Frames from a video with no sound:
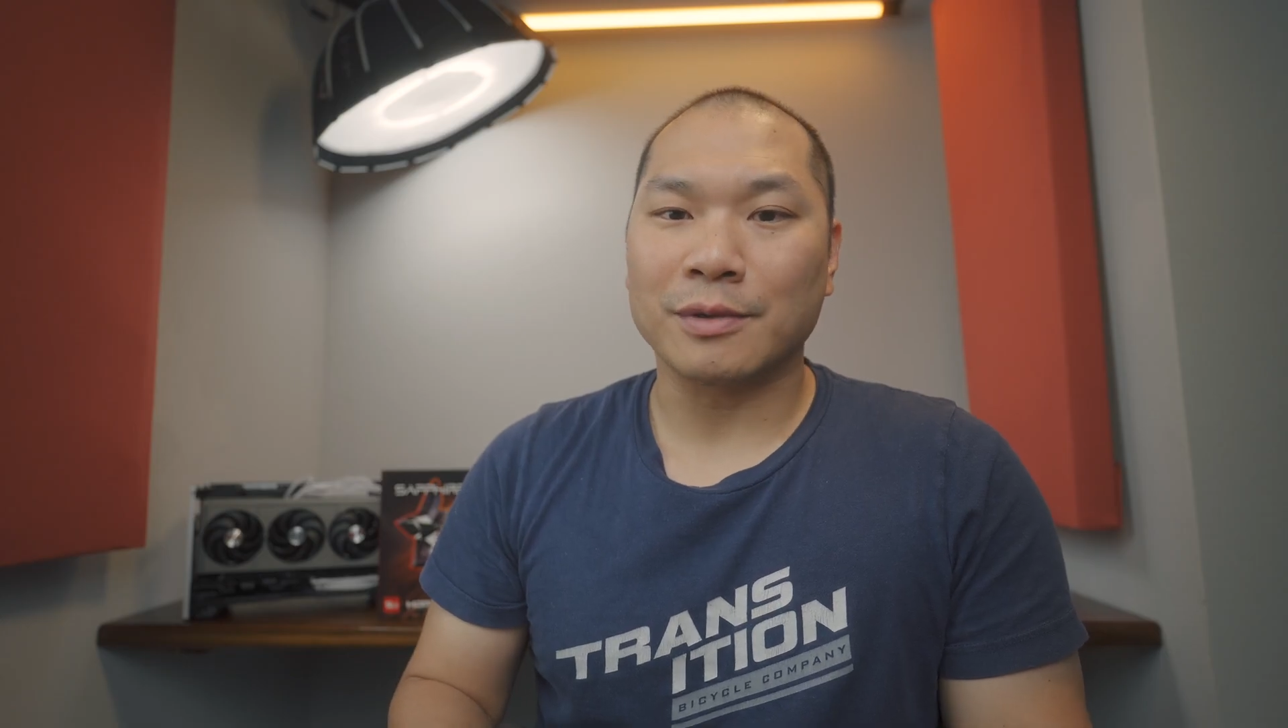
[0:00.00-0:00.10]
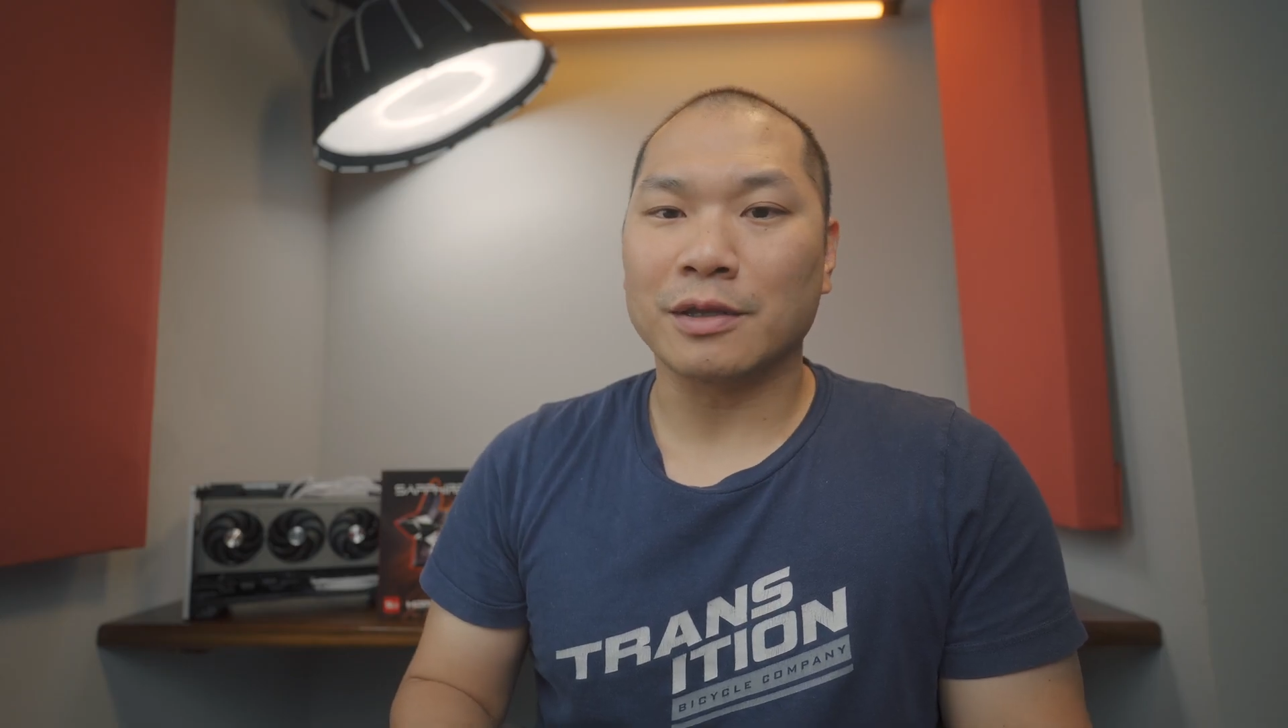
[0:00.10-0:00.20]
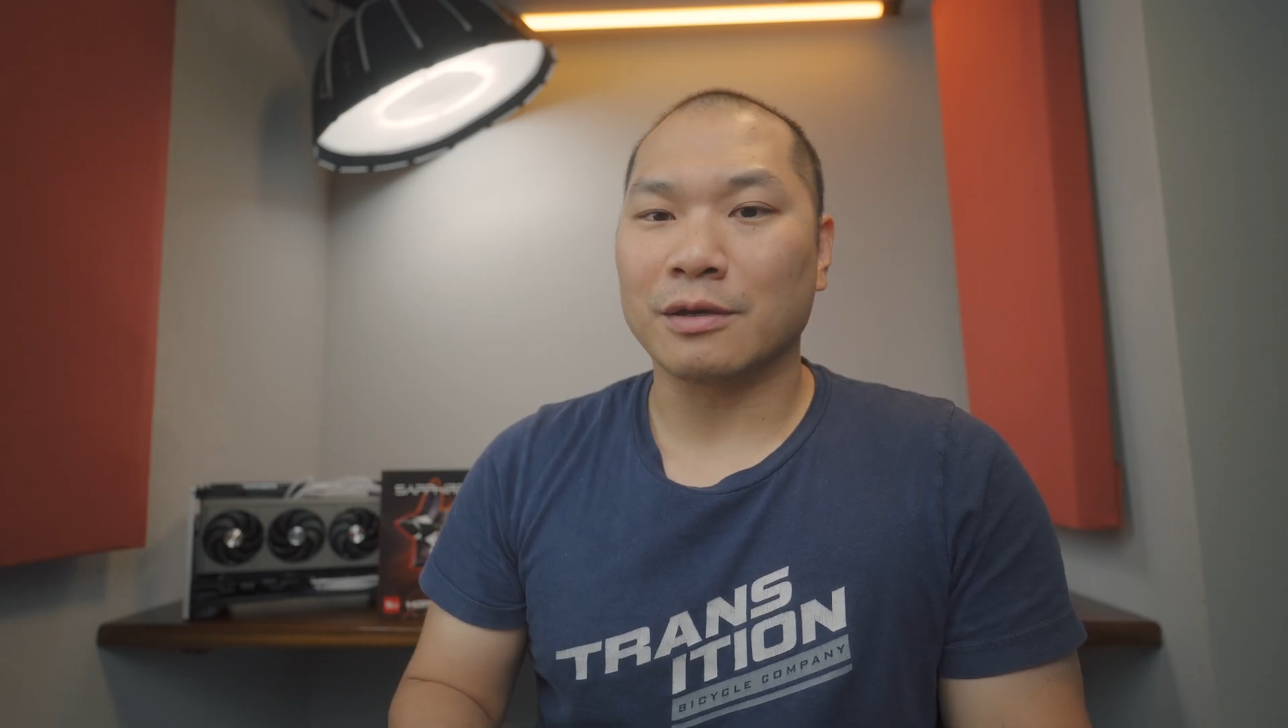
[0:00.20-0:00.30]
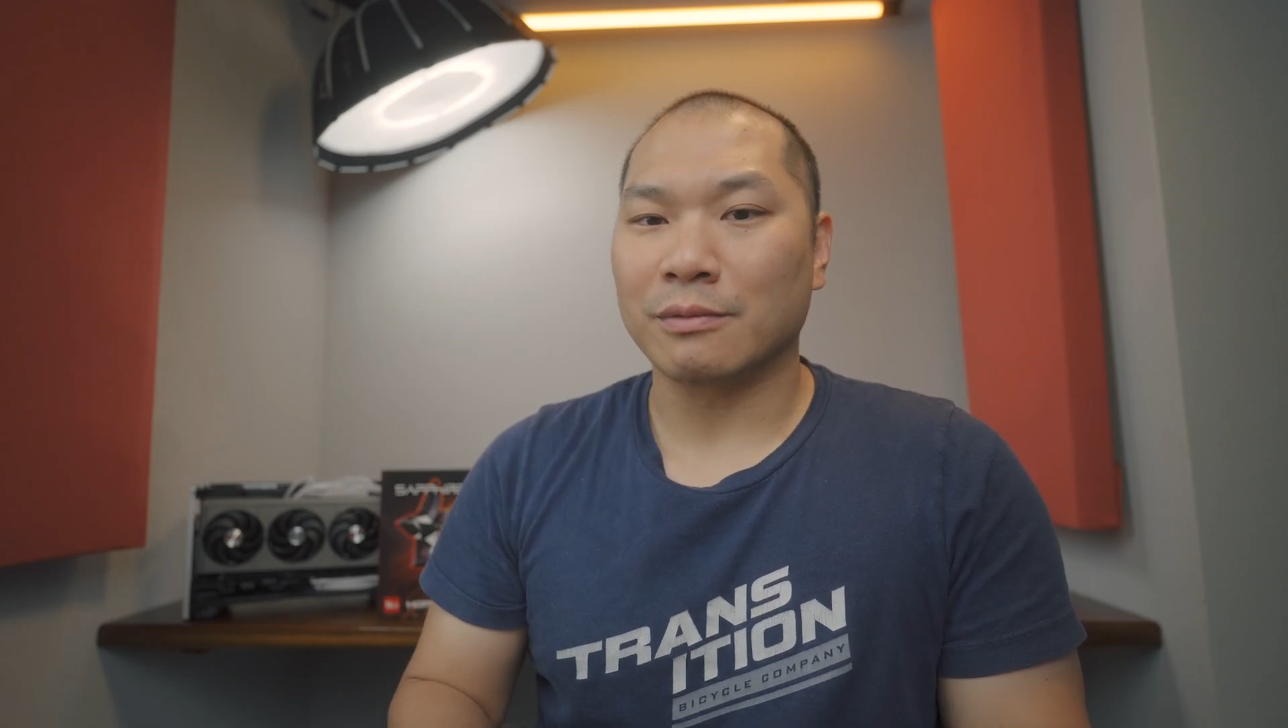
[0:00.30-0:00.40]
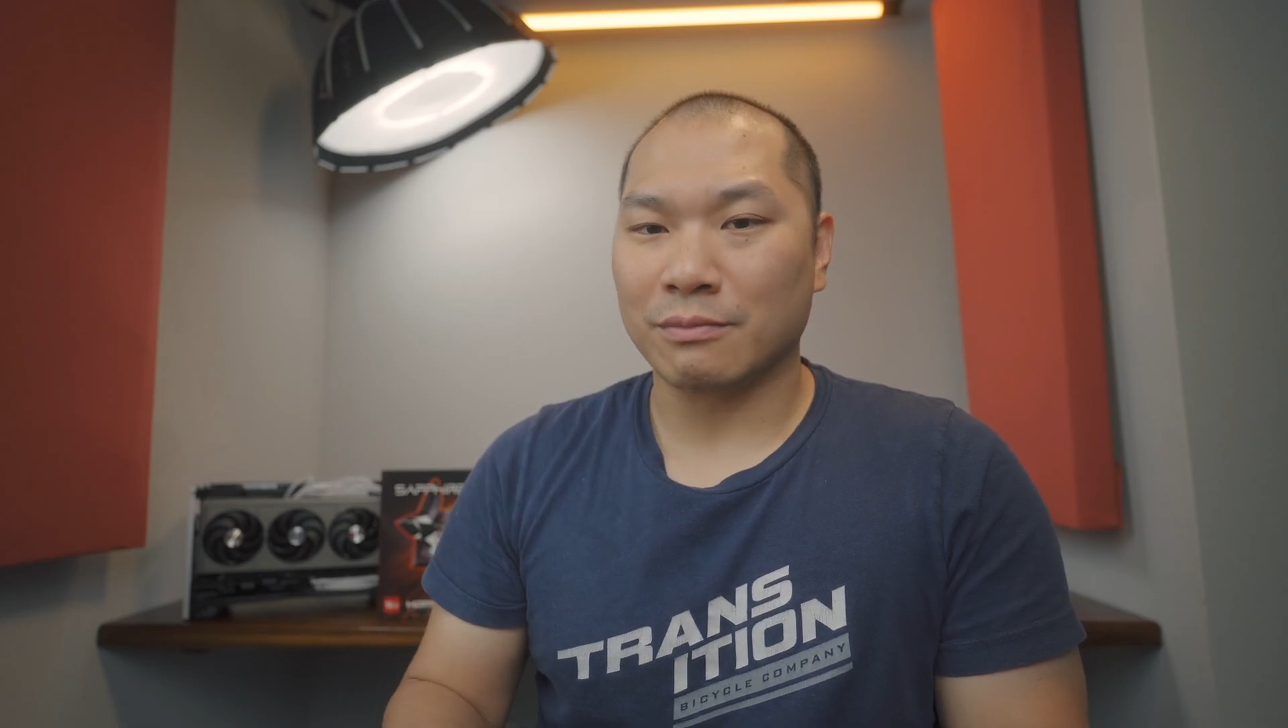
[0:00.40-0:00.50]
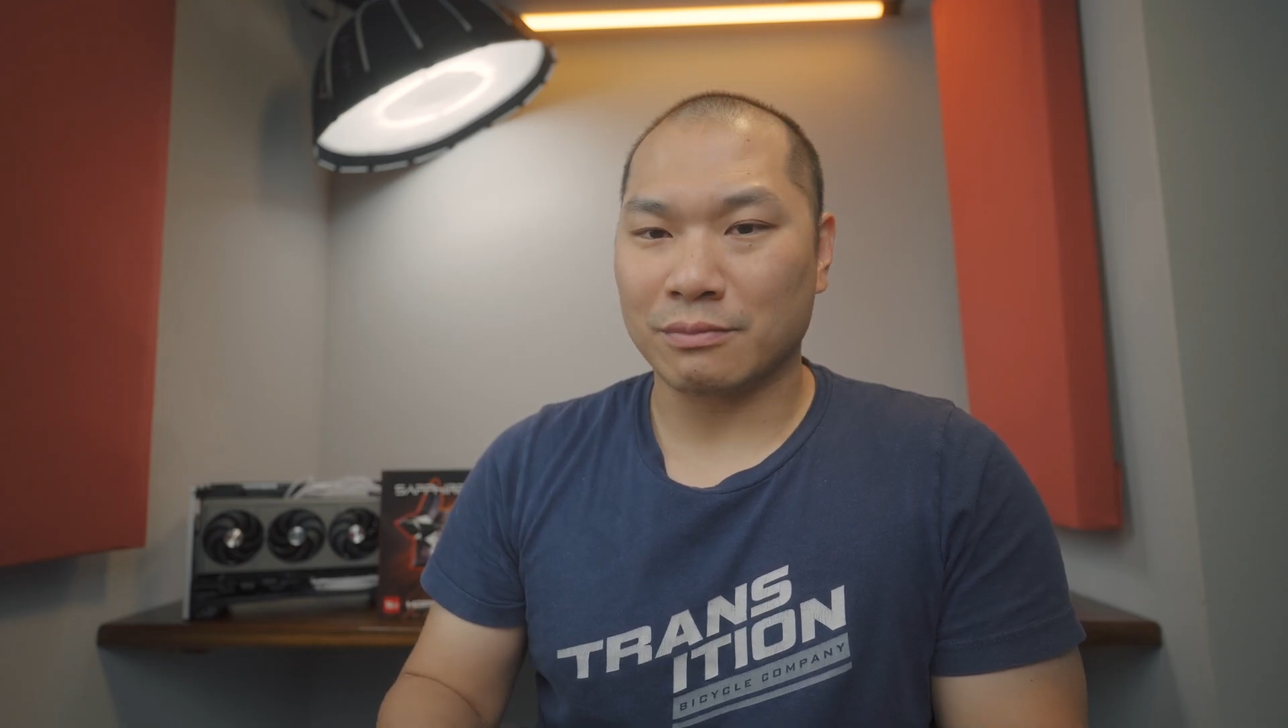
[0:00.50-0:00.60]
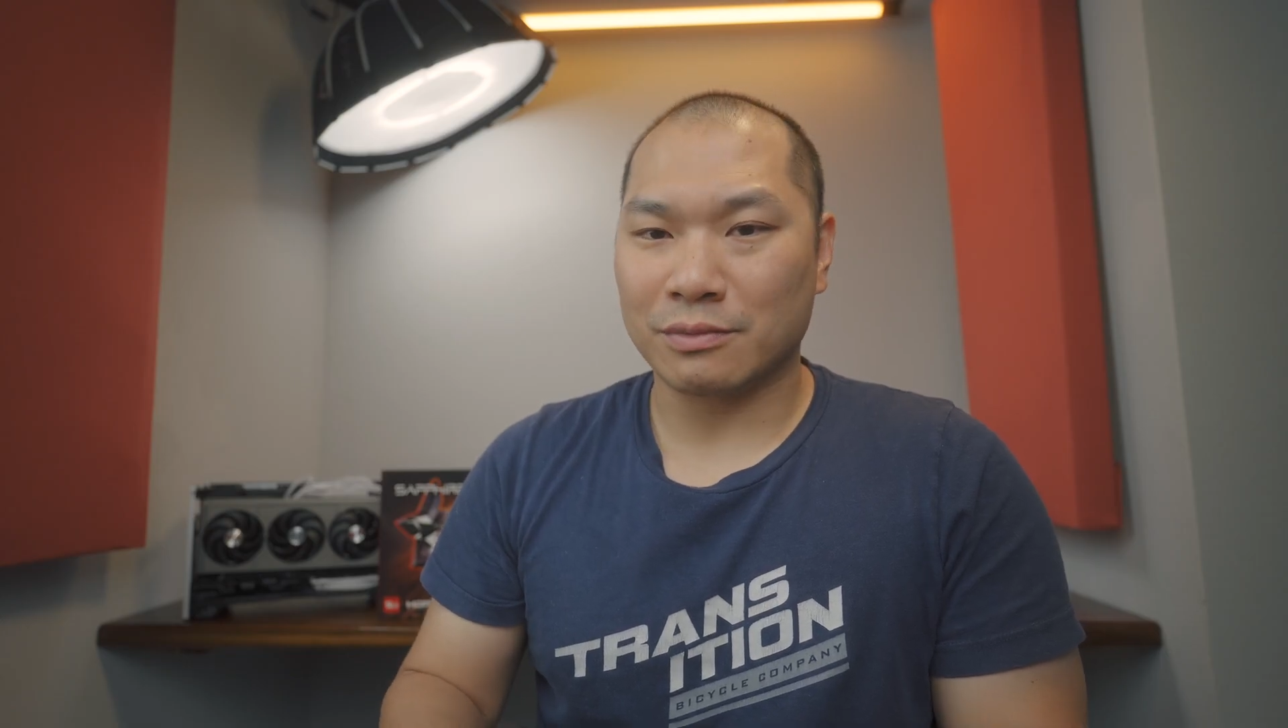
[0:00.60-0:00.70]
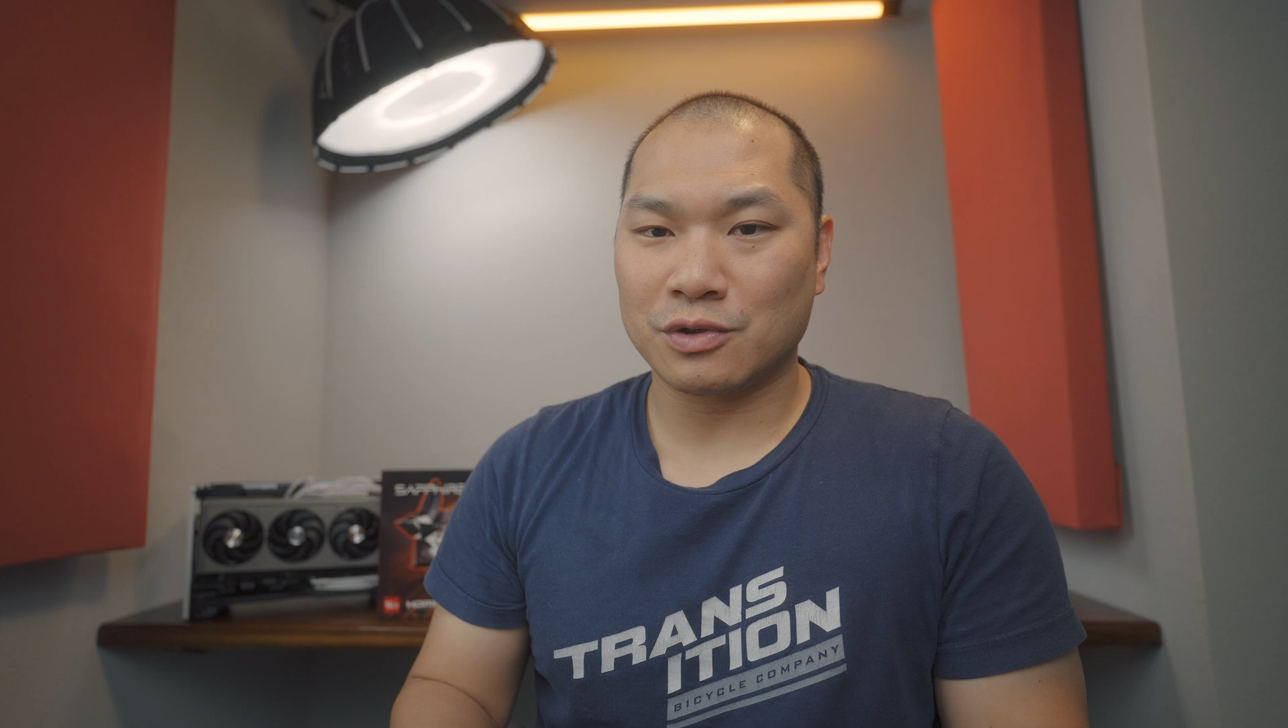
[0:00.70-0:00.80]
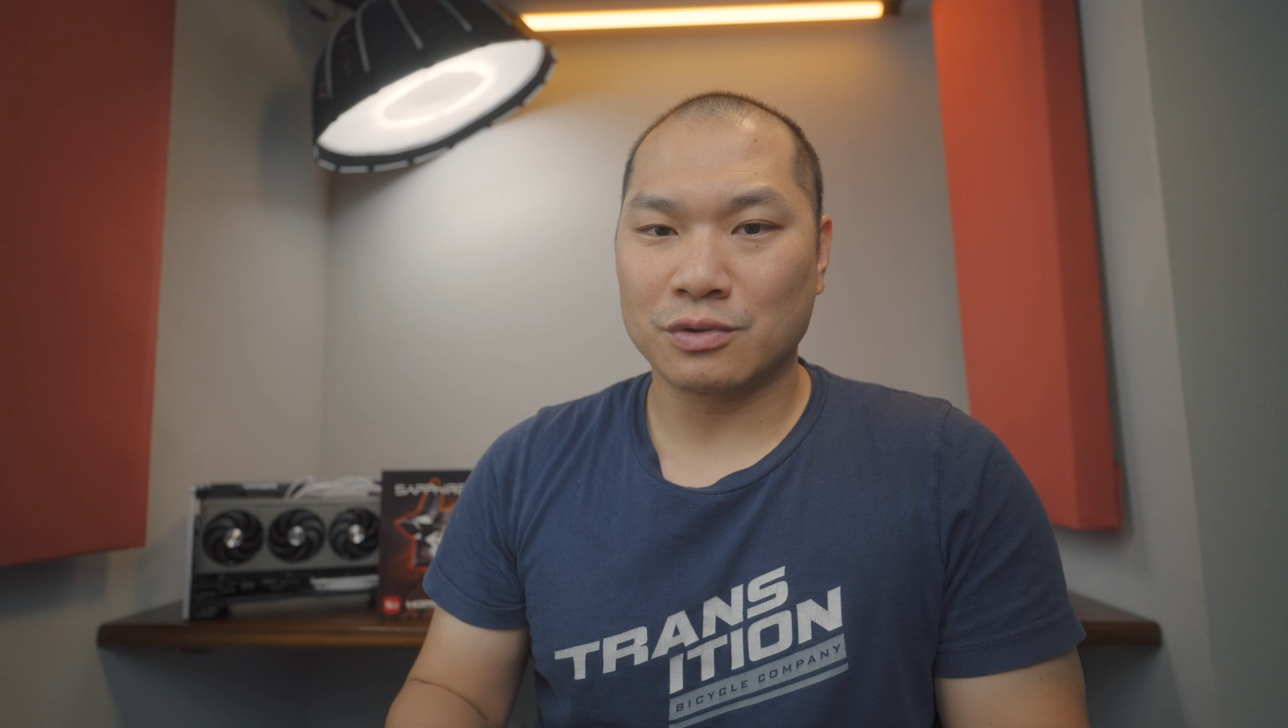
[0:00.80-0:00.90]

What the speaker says: Nothing